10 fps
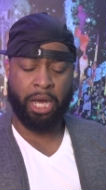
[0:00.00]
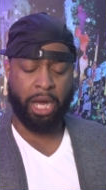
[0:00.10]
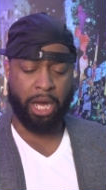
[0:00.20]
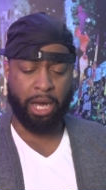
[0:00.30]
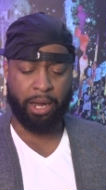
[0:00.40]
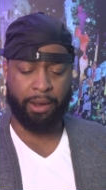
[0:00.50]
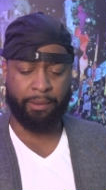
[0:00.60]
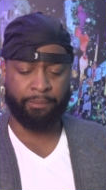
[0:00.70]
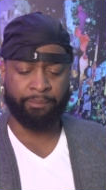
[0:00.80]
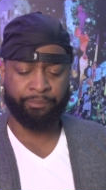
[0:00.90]

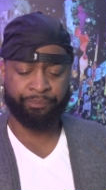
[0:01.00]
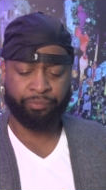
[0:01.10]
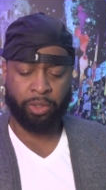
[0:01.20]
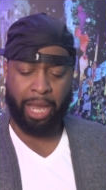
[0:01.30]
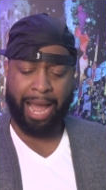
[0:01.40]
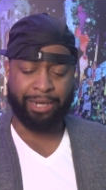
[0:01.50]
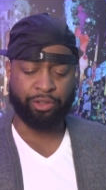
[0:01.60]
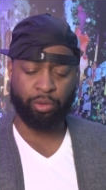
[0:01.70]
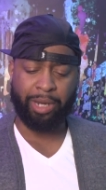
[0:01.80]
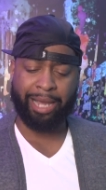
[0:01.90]
$150. I
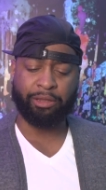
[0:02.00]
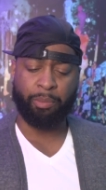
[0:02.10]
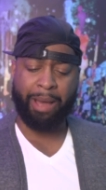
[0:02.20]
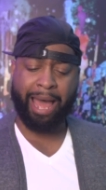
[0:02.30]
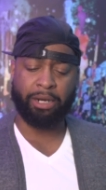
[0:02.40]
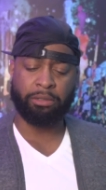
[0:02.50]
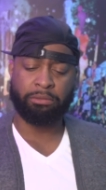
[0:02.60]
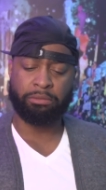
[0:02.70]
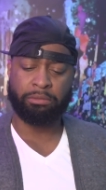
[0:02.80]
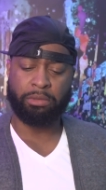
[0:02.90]
do like the
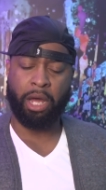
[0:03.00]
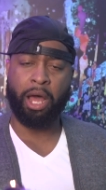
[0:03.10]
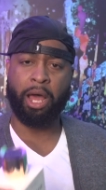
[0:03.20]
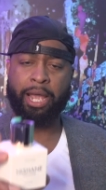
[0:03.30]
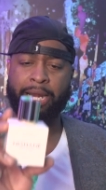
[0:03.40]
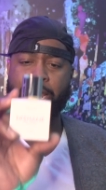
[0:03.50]
bottle. It